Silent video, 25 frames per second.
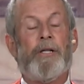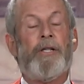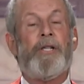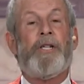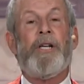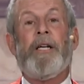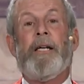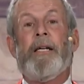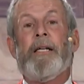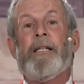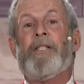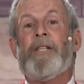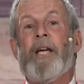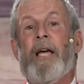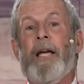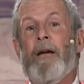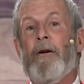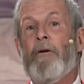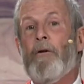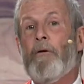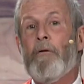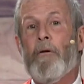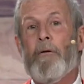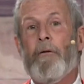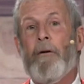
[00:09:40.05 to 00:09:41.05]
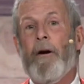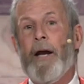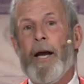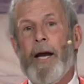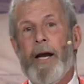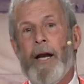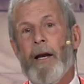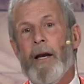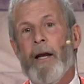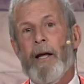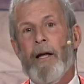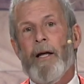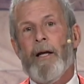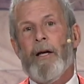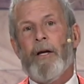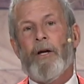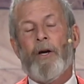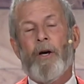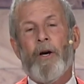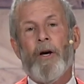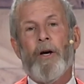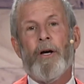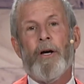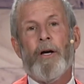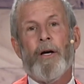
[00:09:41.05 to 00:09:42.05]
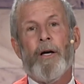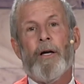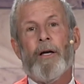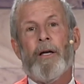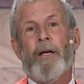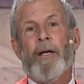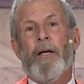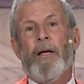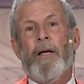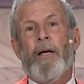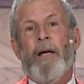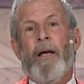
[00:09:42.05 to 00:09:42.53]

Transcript: She is a great cook.